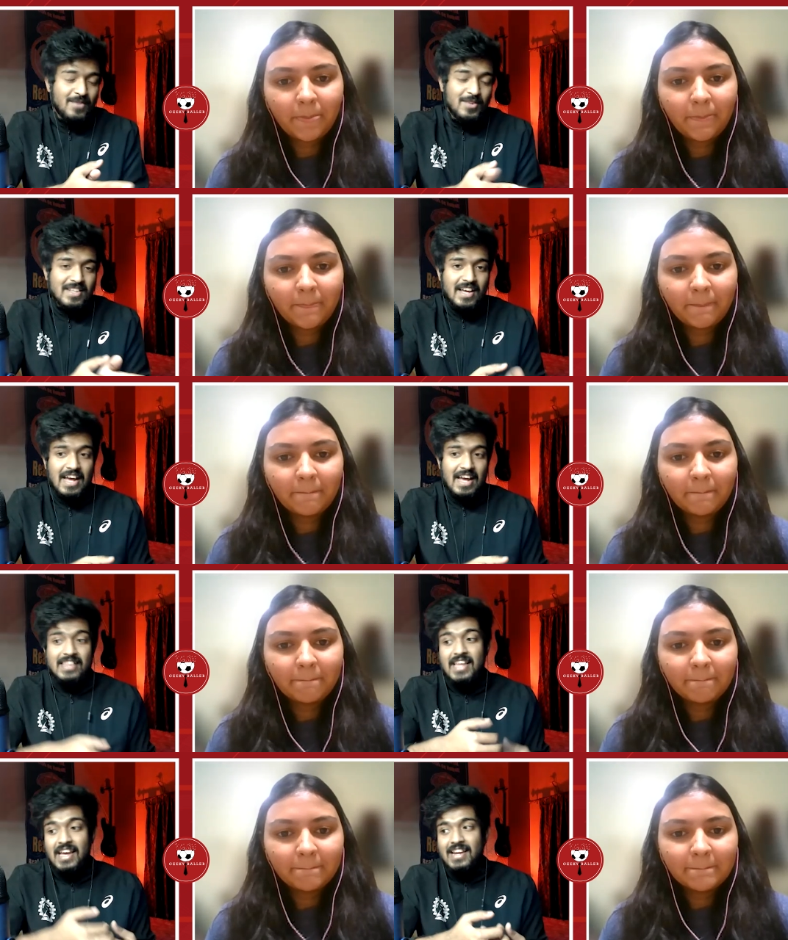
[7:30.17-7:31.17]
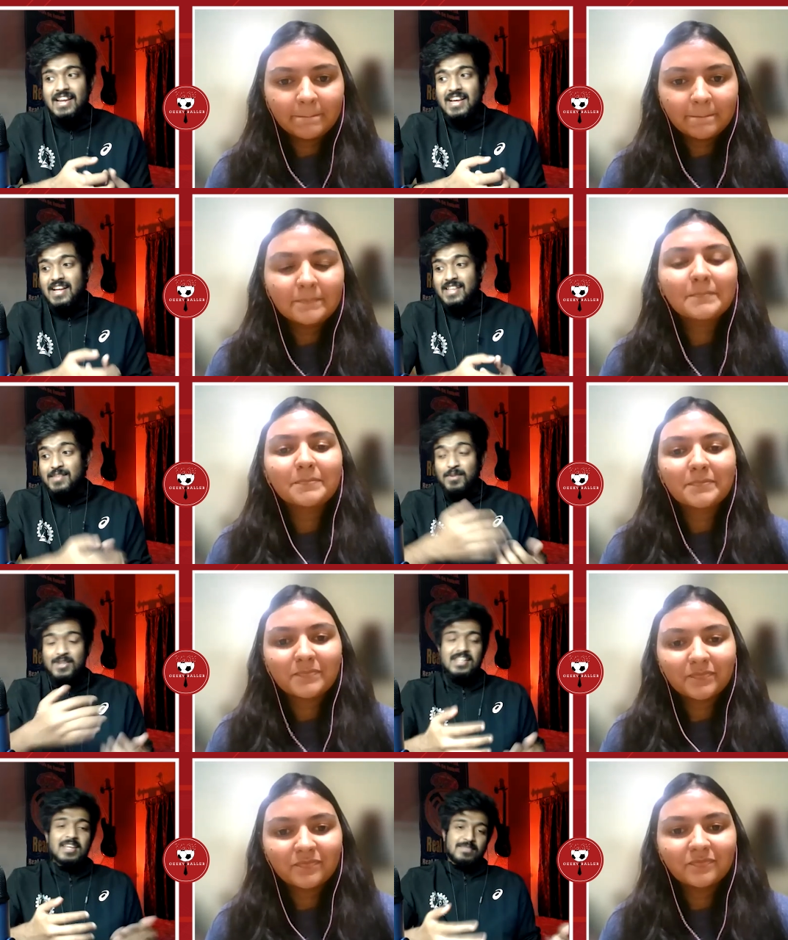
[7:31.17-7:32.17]
Speaker 1: was like and then the
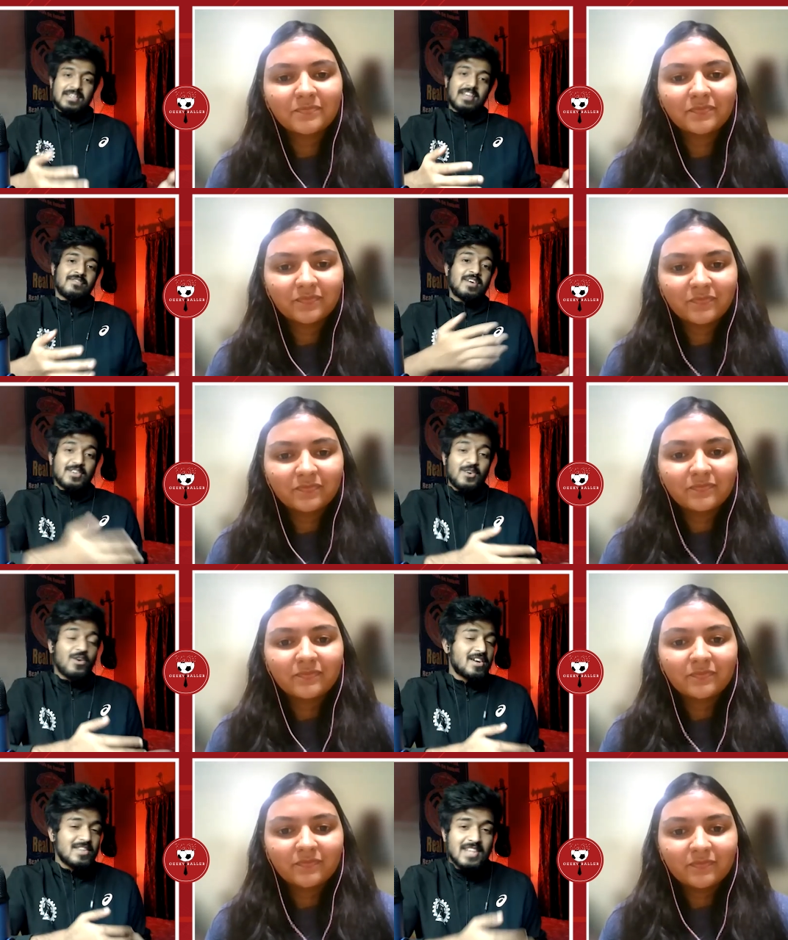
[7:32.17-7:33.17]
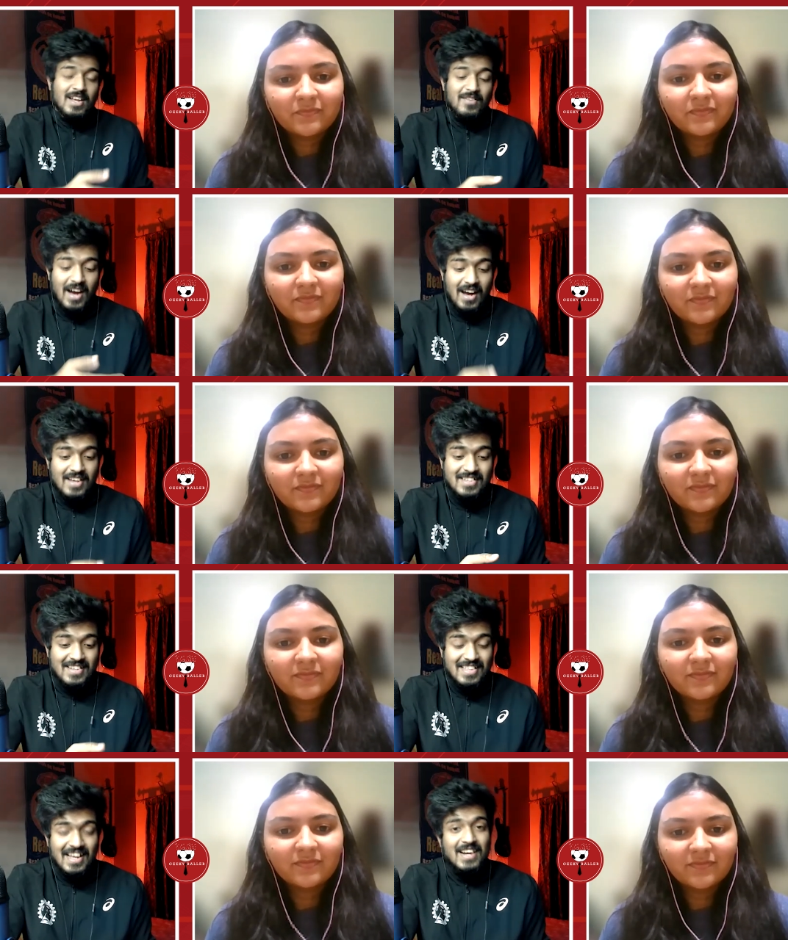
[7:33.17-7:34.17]
person himself her or herself
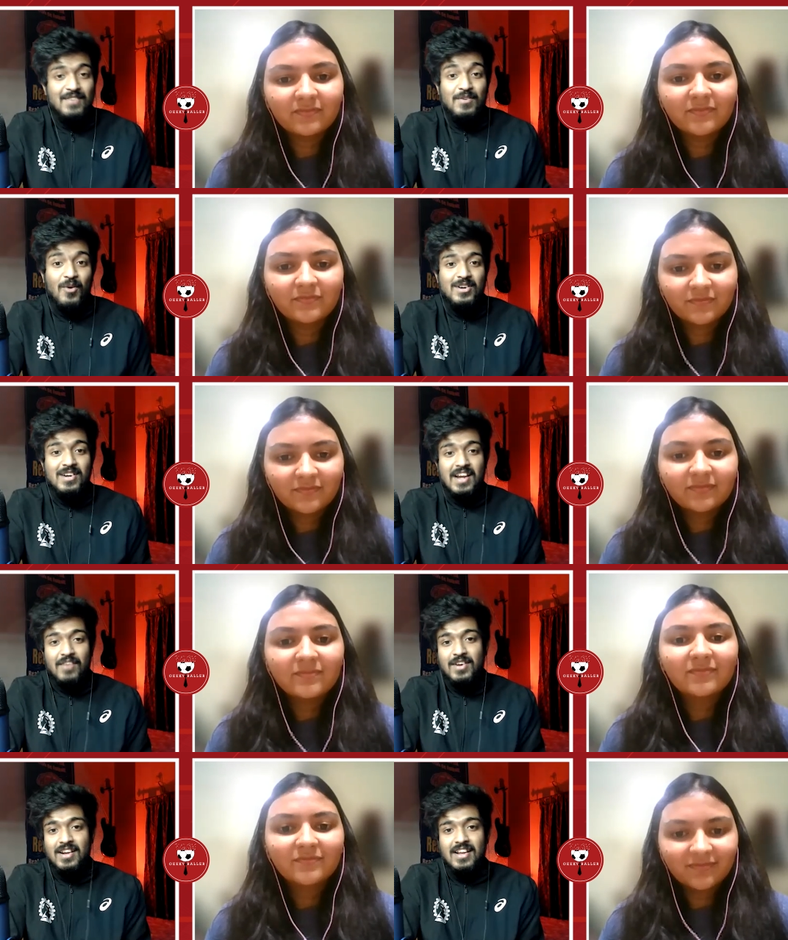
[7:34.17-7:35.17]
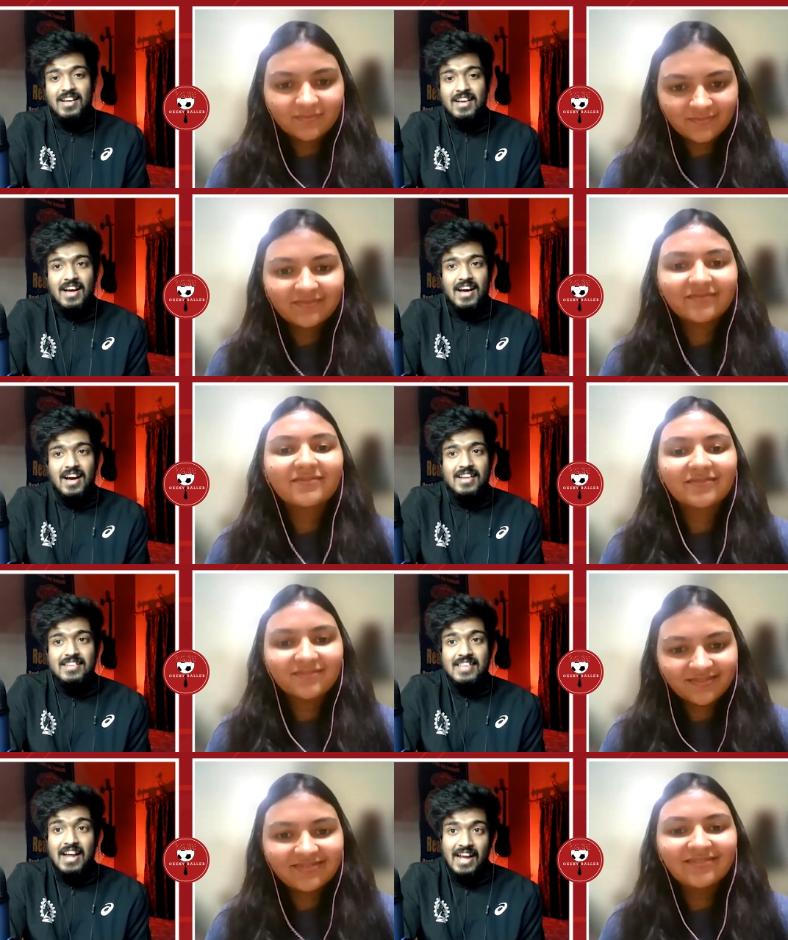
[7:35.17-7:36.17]
asked that if you wanted a referral
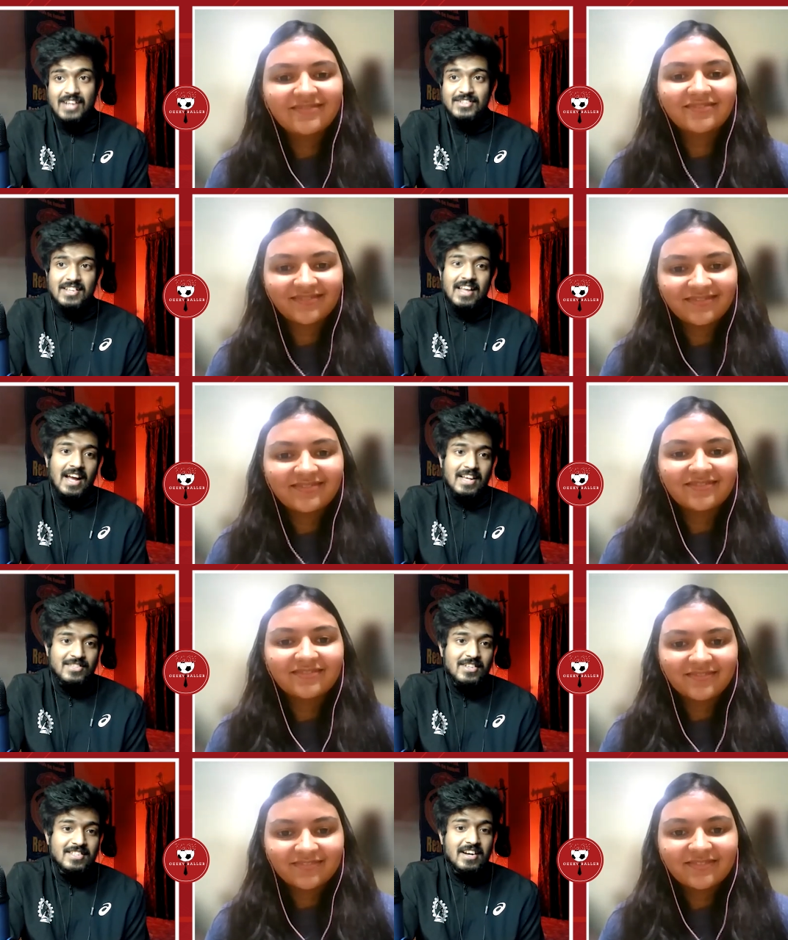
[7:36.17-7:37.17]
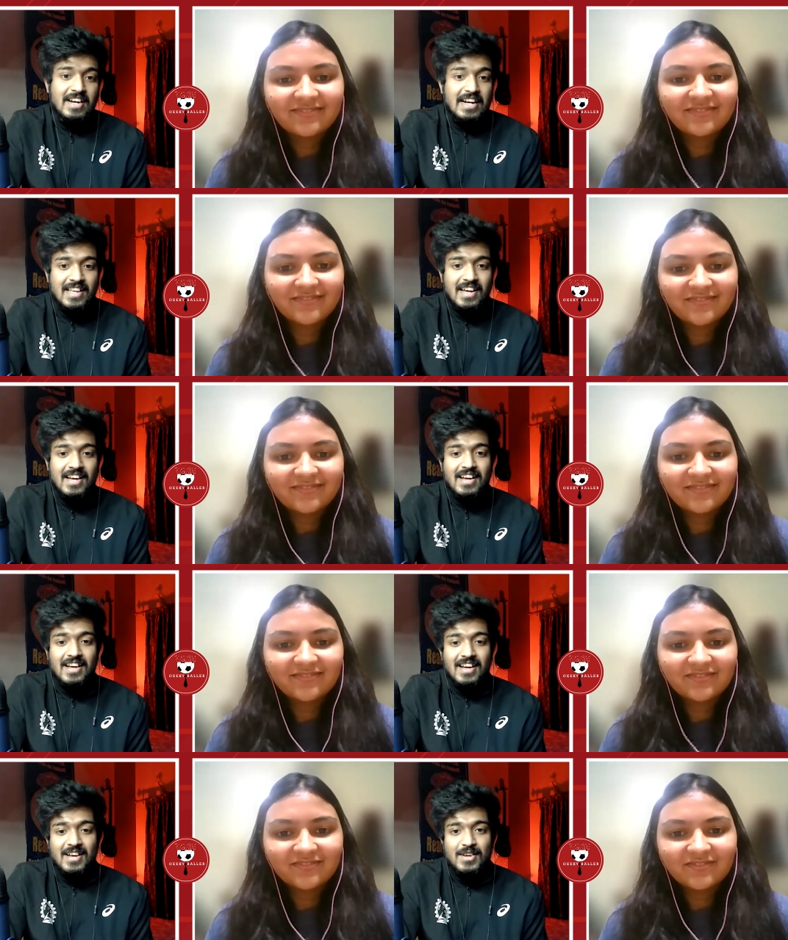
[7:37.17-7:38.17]
and that actually that actually is a great thing
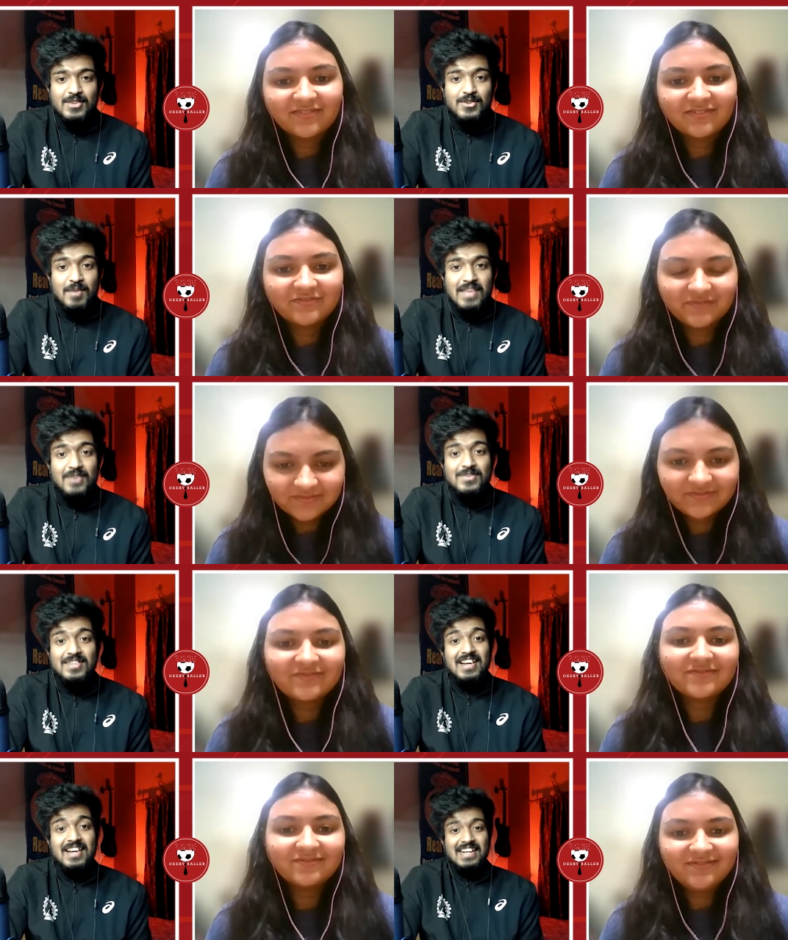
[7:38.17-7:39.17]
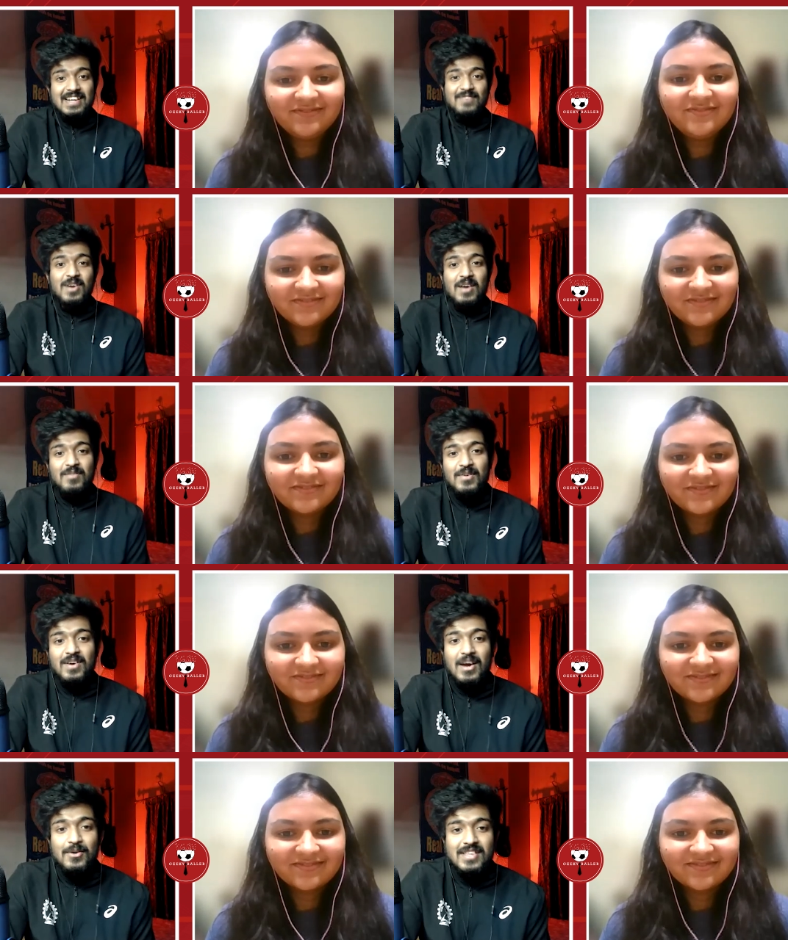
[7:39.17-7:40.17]
so yep that was a great tip for
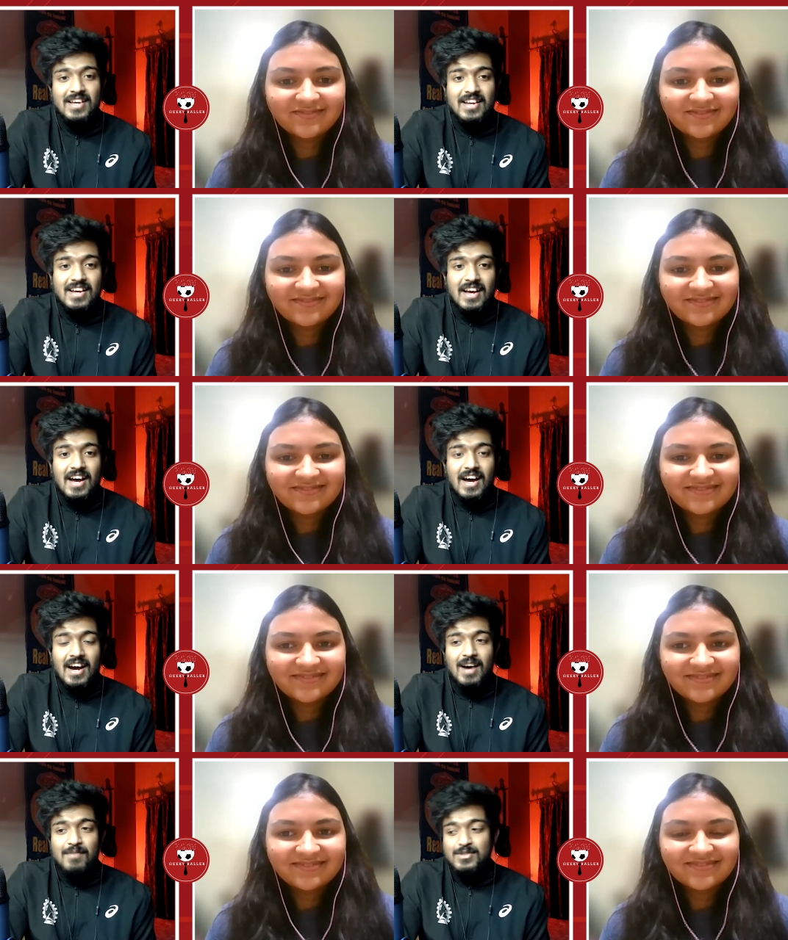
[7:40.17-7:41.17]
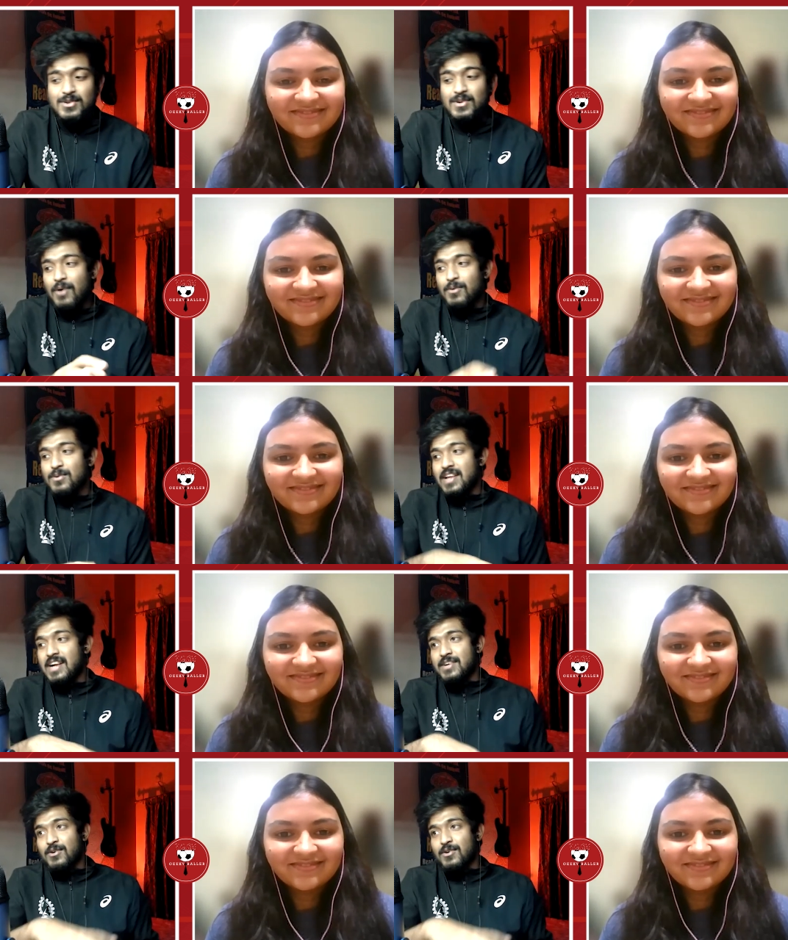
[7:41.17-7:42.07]
everyone out there uh, so now that you